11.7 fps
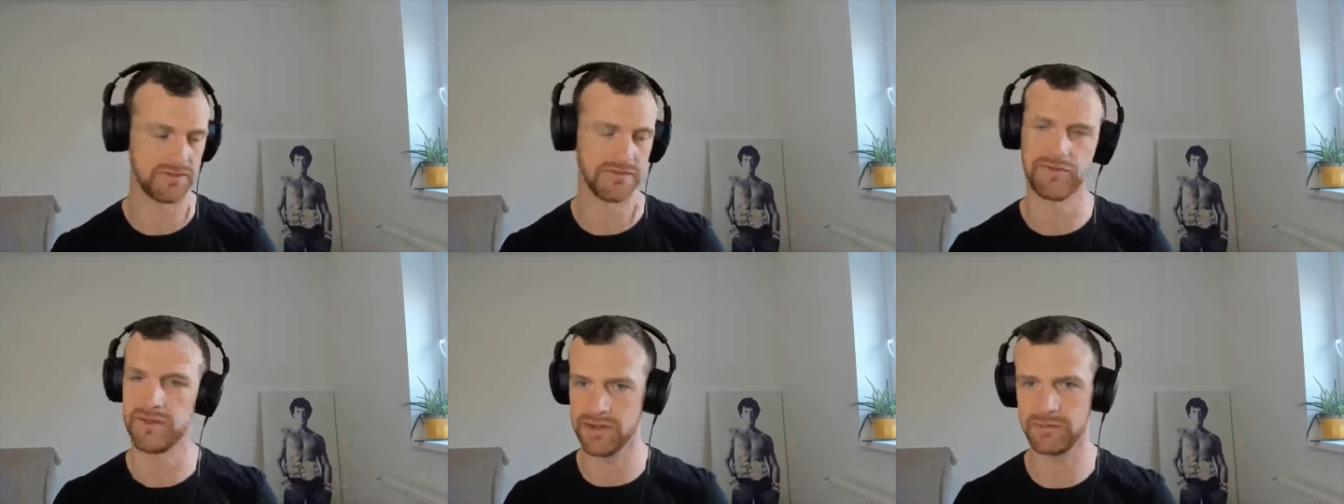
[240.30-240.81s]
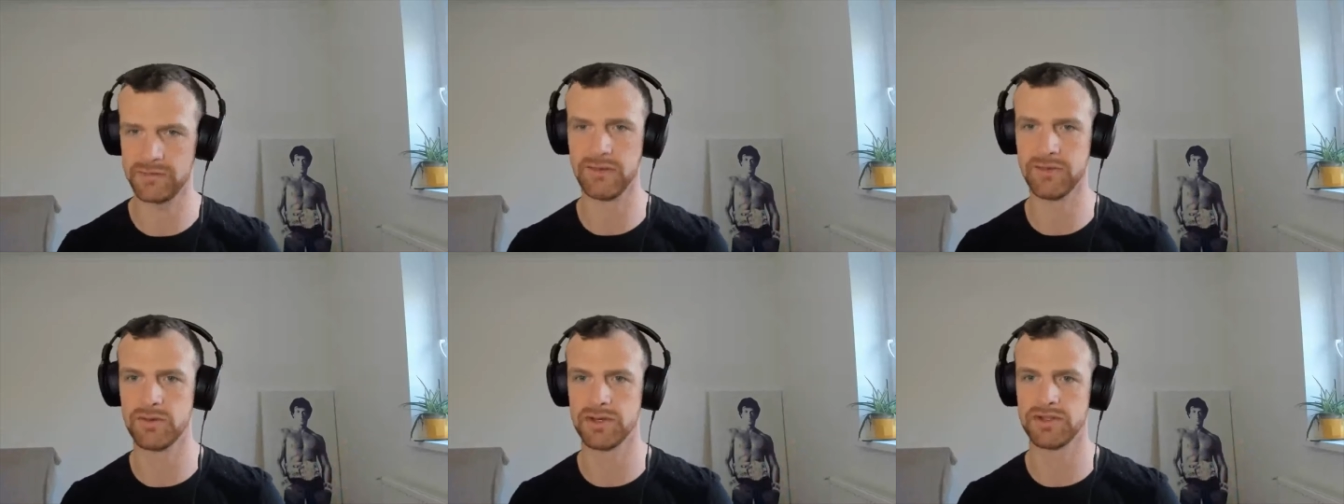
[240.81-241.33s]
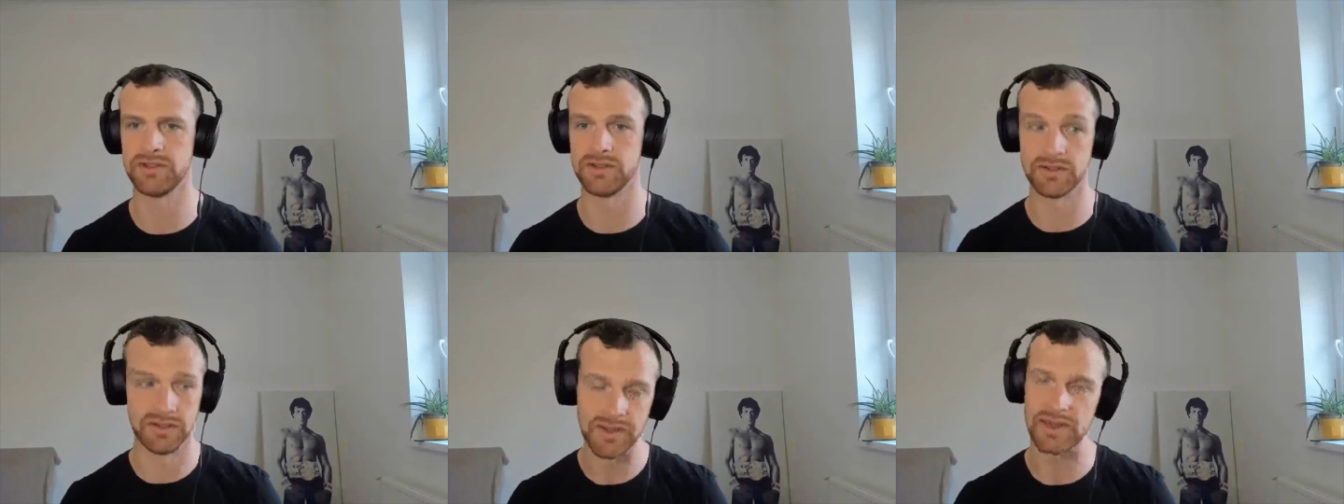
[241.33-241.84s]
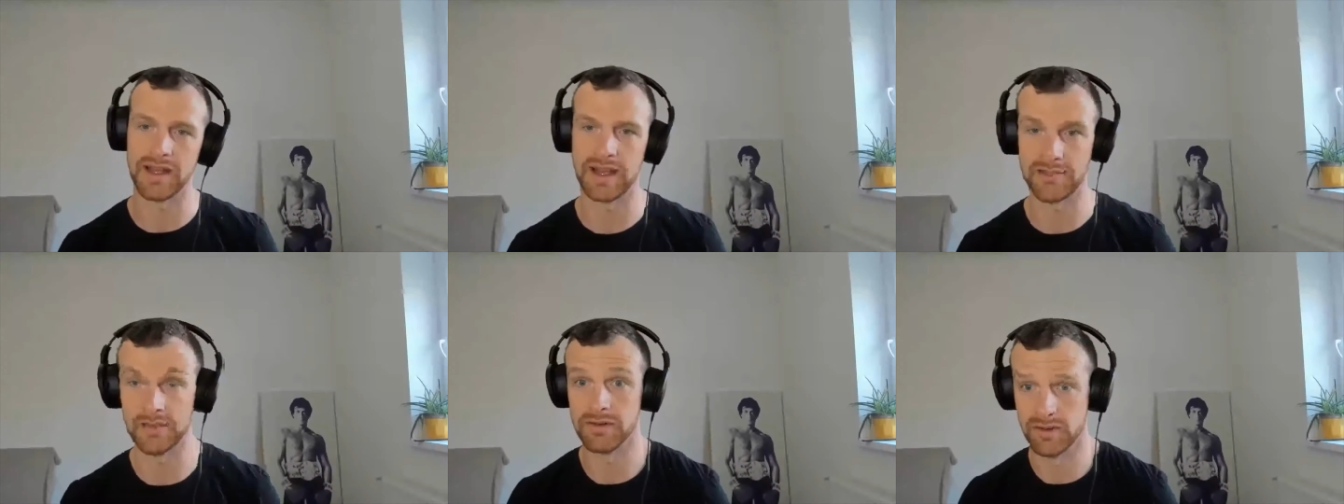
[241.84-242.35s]
have flooded me with questions, and then
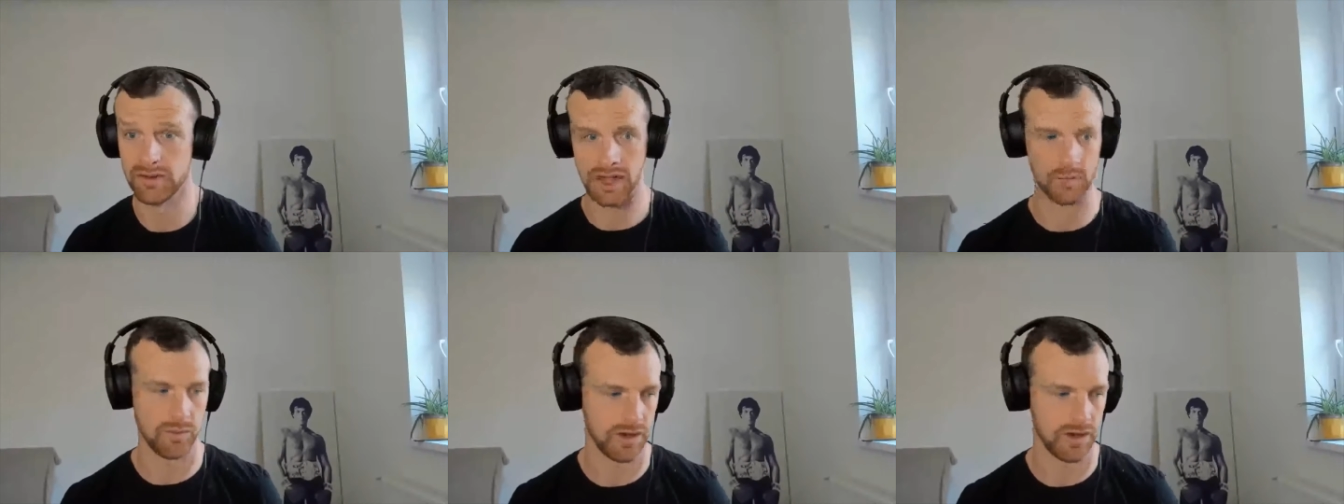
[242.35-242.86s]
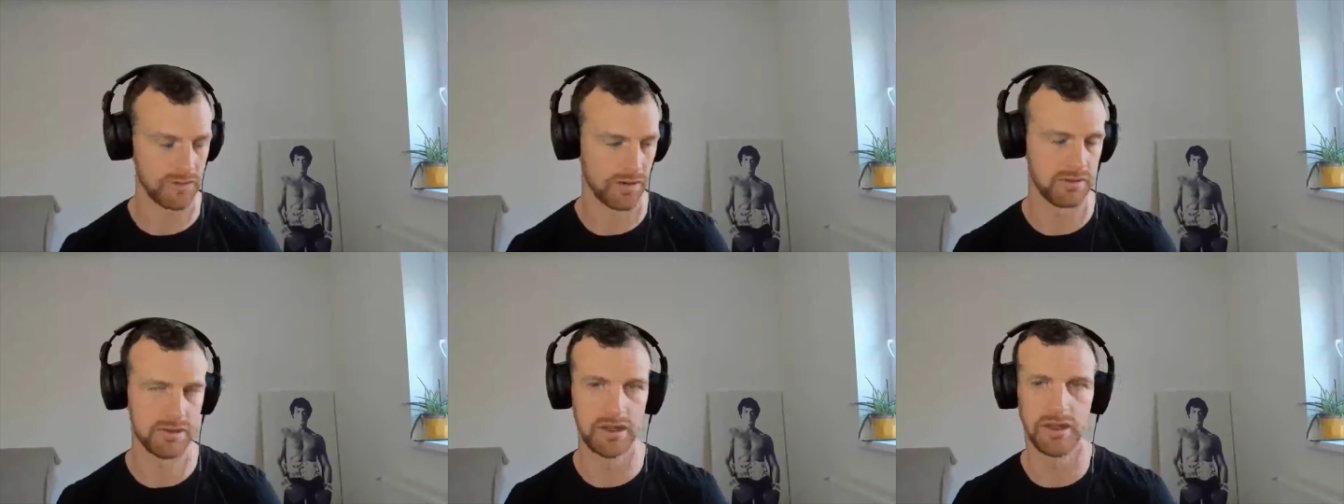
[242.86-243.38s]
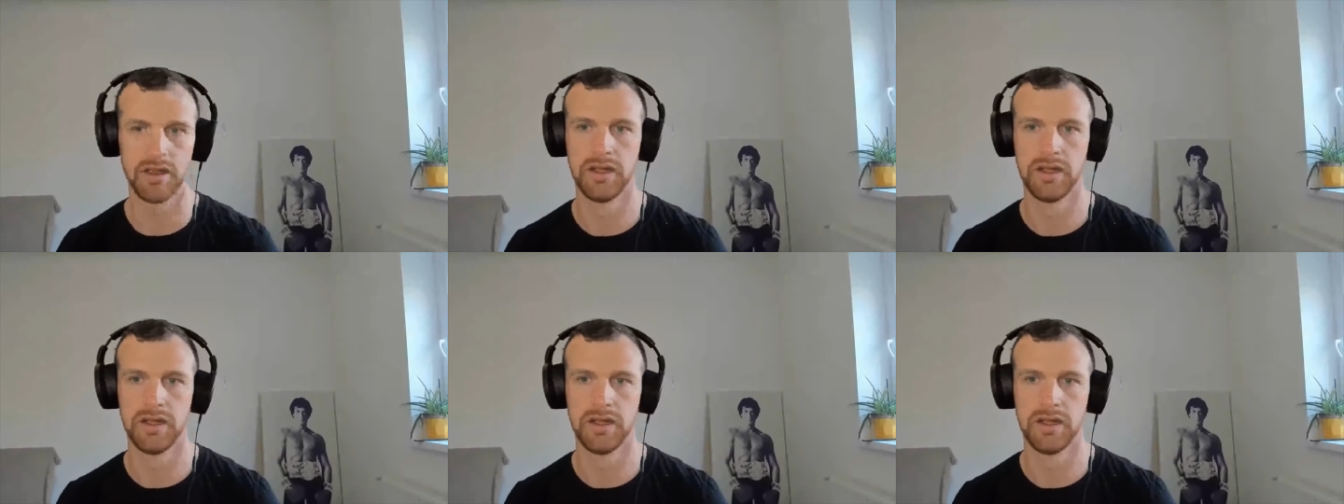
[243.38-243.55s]
I have to get in work mode.